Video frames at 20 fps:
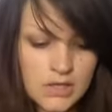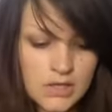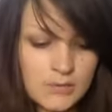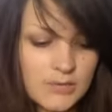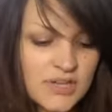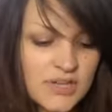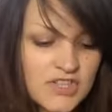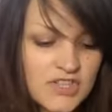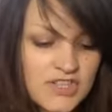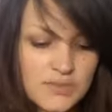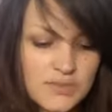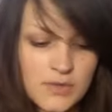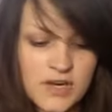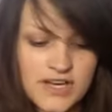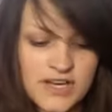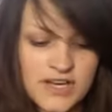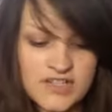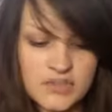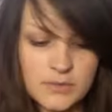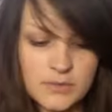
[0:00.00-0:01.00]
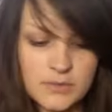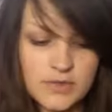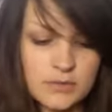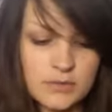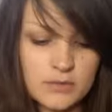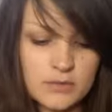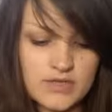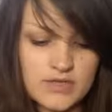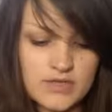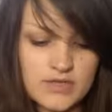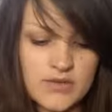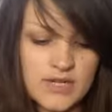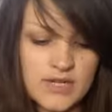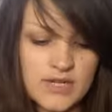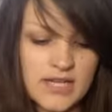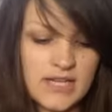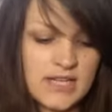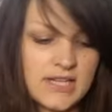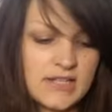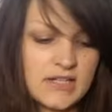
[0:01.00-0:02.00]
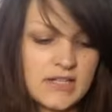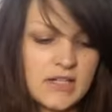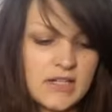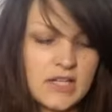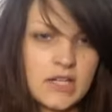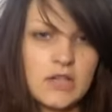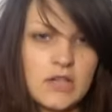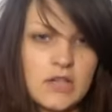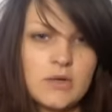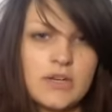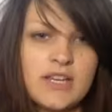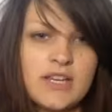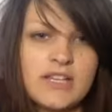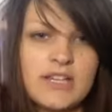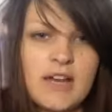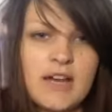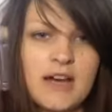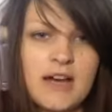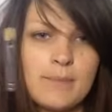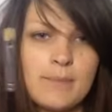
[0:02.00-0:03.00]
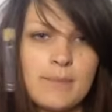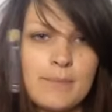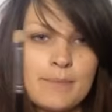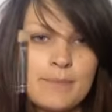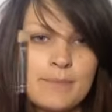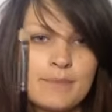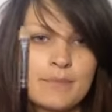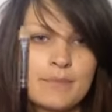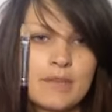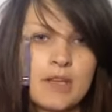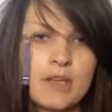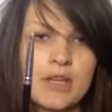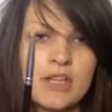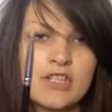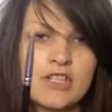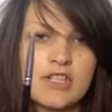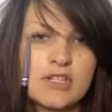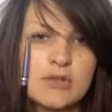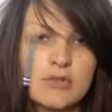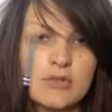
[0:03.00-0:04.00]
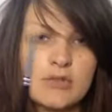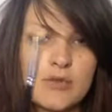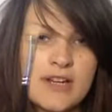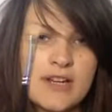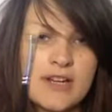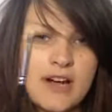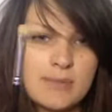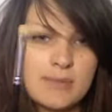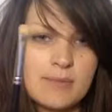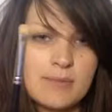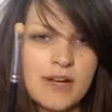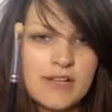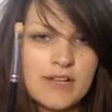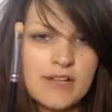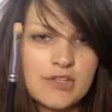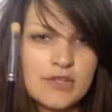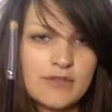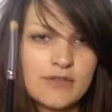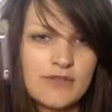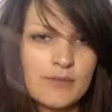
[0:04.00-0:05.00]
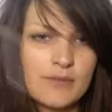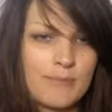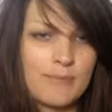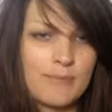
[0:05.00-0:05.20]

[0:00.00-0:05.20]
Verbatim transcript: Brushes wise, you will also need, you'll need um, a 239 brush from